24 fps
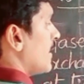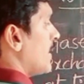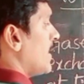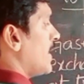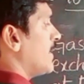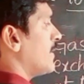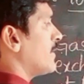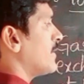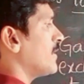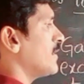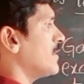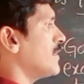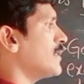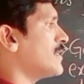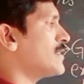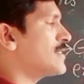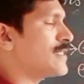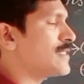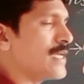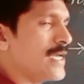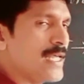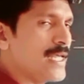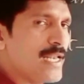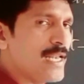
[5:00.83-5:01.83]
enter the
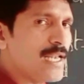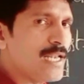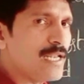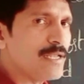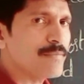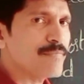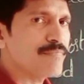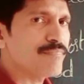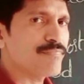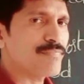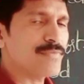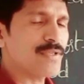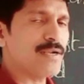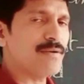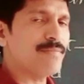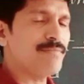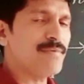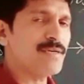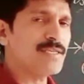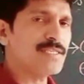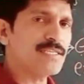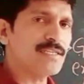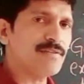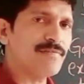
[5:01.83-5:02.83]
cell, that
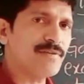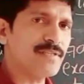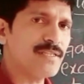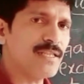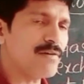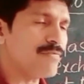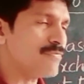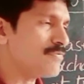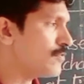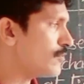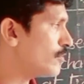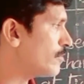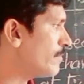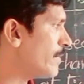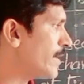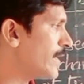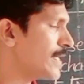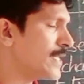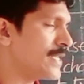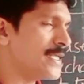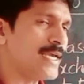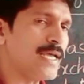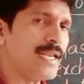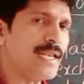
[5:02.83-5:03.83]
mixed with the food
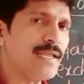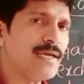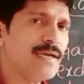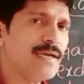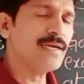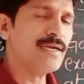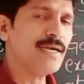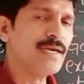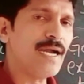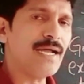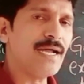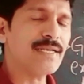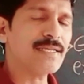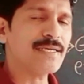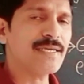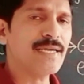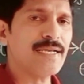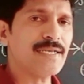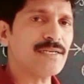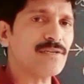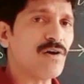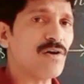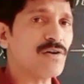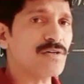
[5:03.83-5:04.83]
material and
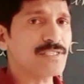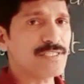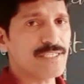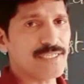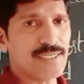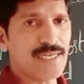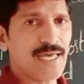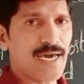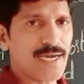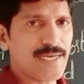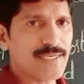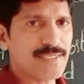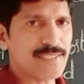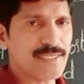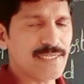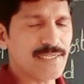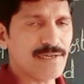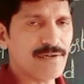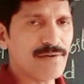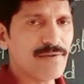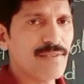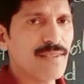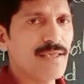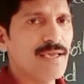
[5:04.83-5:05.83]
get oxidized
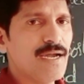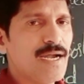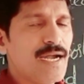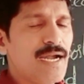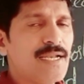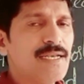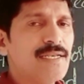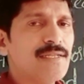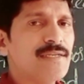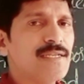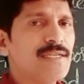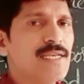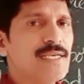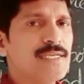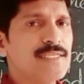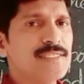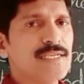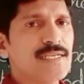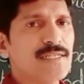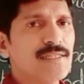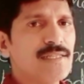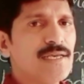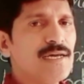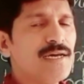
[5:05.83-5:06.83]
and
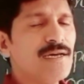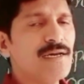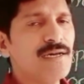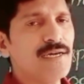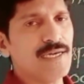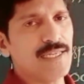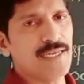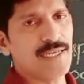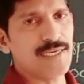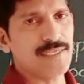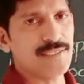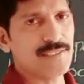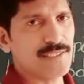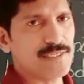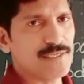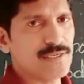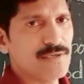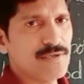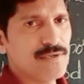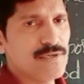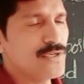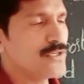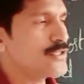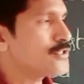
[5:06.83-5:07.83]
releasing the energy.
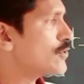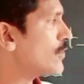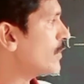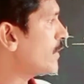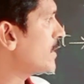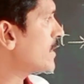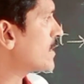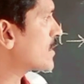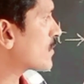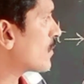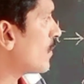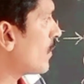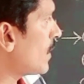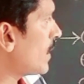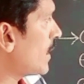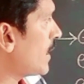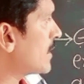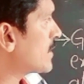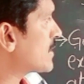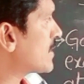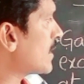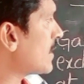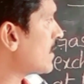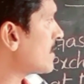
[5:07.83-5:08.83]
So it is called
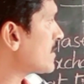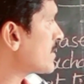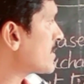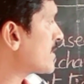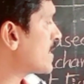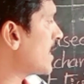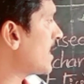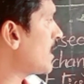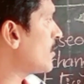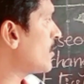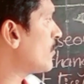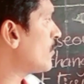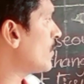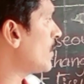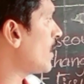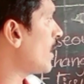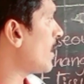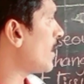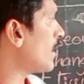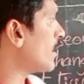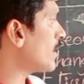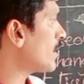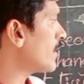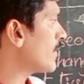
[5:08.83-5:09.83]
as a
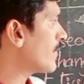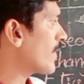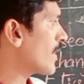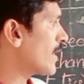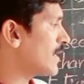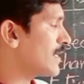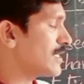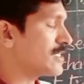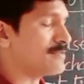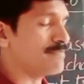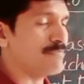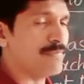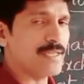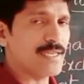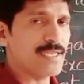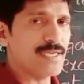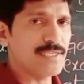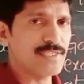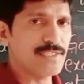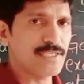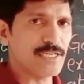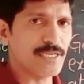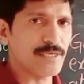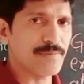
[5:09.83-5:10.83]
cellular
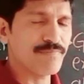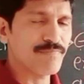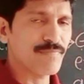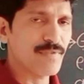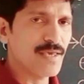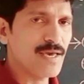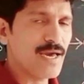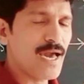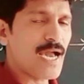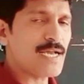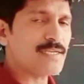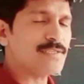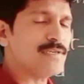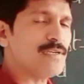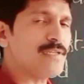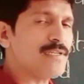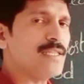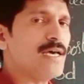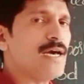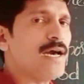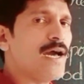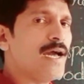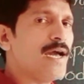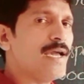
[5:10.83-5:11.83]
respiration. Actually, in
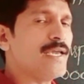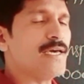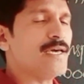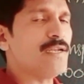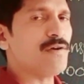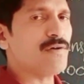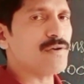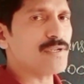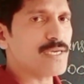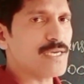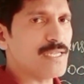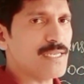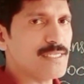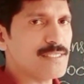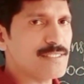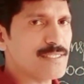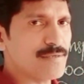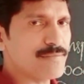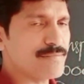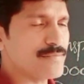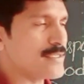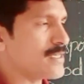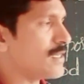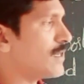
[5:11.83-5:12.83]
the higher
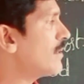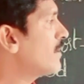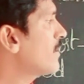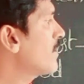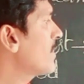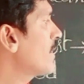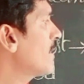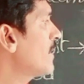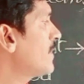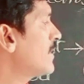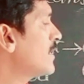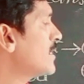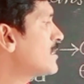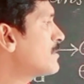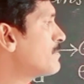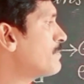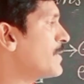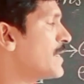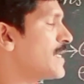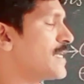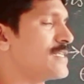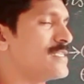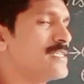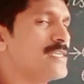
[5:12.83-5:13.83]
organisms,
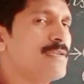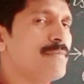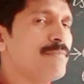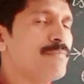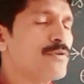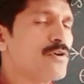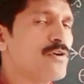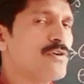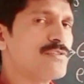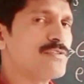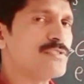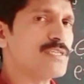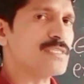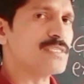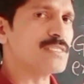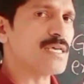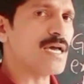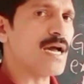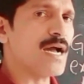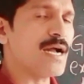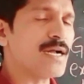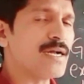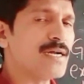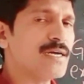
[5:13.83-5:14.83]
respiration process
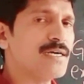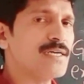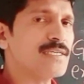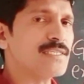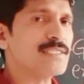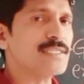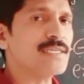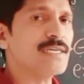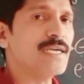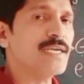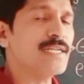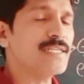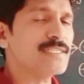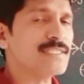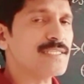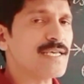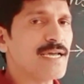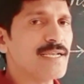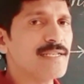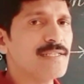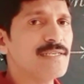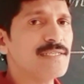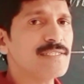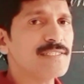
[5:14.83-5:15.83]
occurs
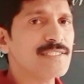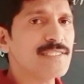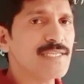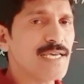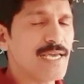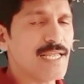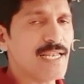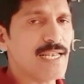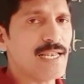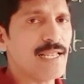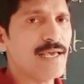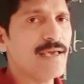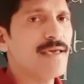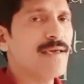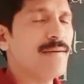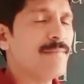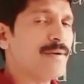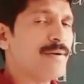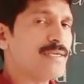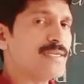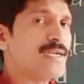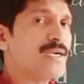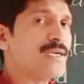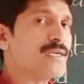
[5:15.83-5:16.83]
inside the cell
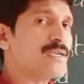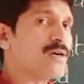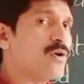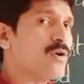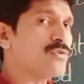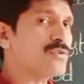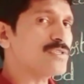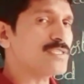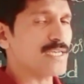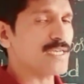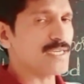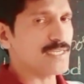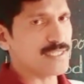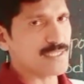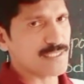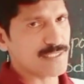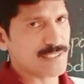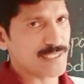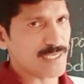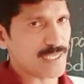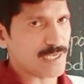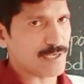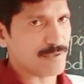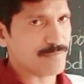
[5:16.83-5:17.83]
but not outside the
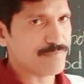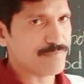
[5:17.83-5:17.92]
cell.